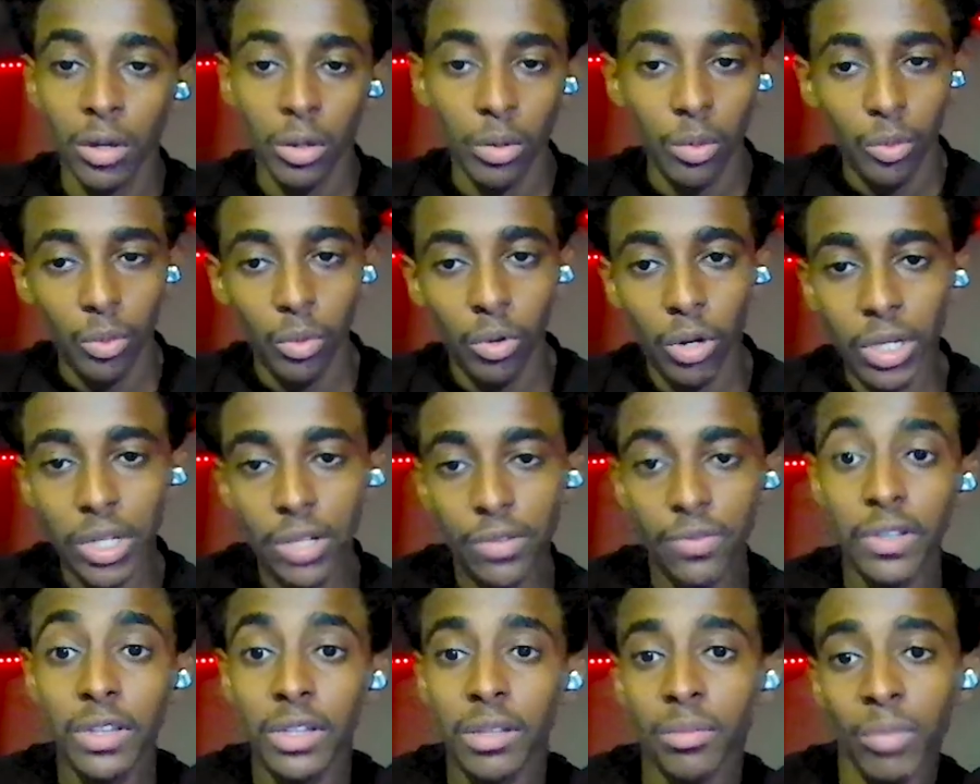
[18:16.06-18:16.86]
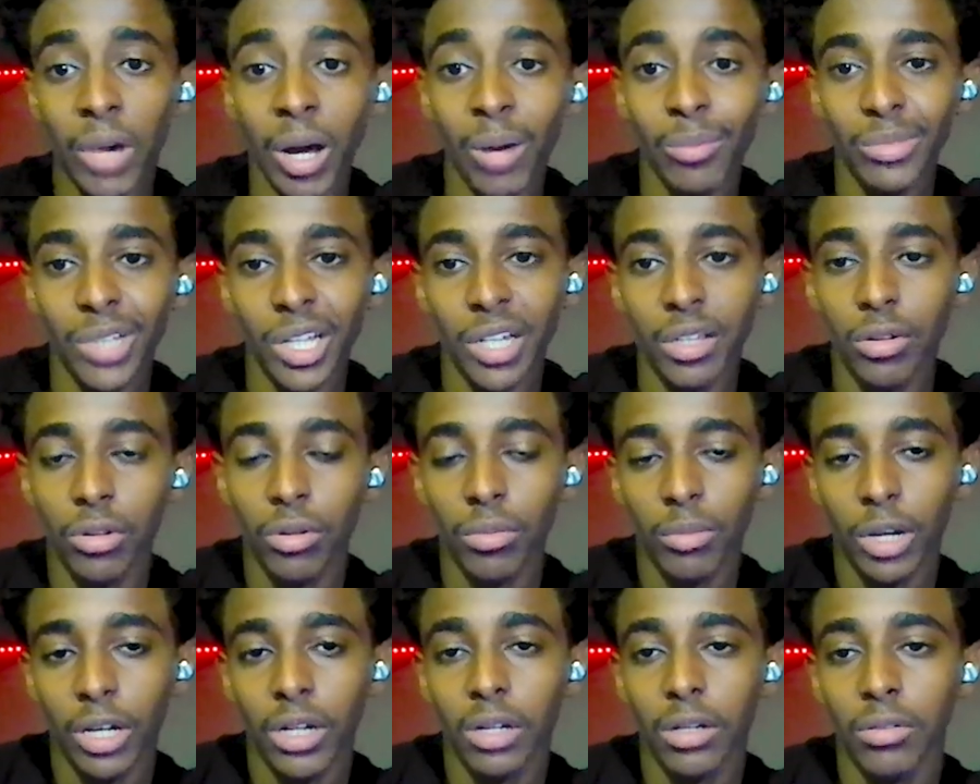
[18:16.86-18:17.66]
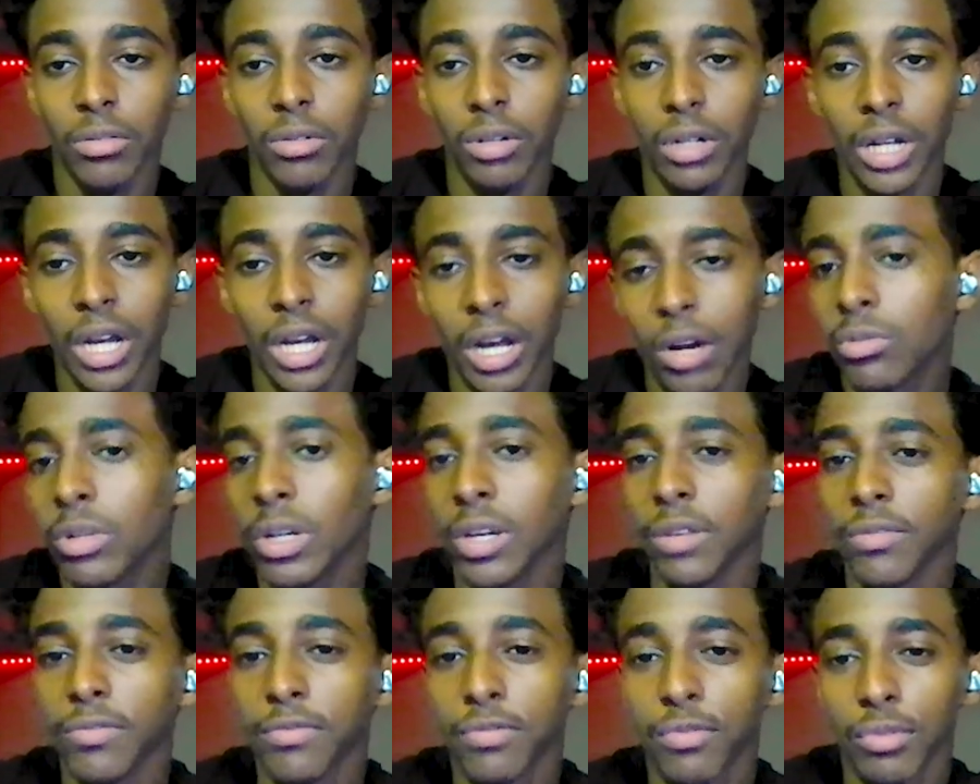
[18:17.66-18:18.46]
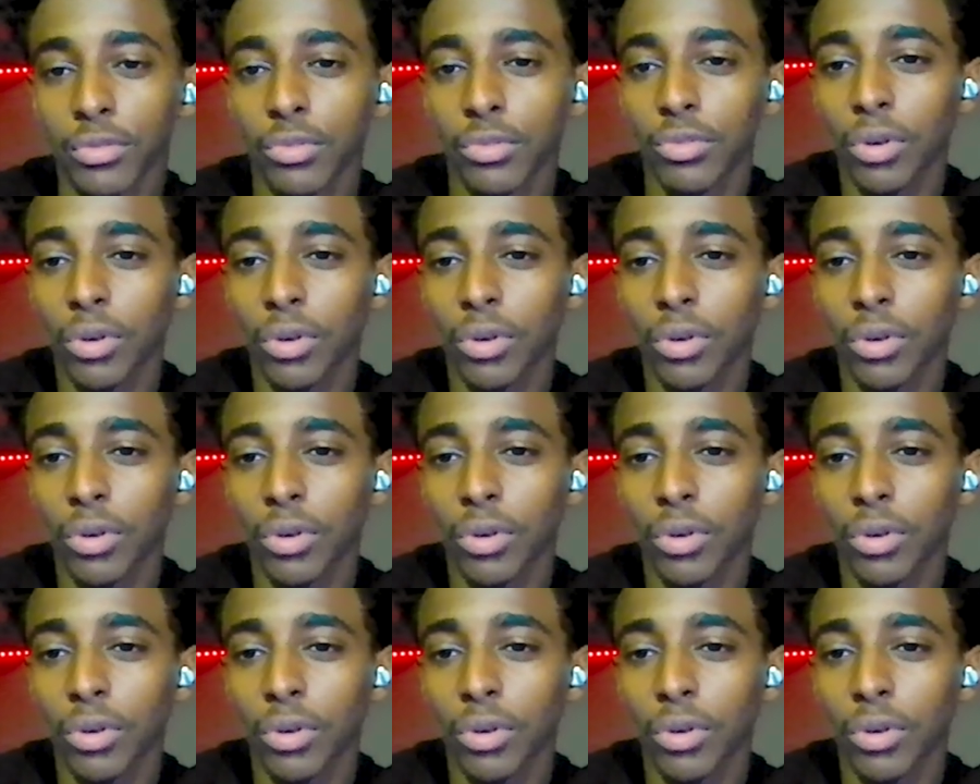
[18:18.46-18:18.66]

word of it mumped at no malan. Now only food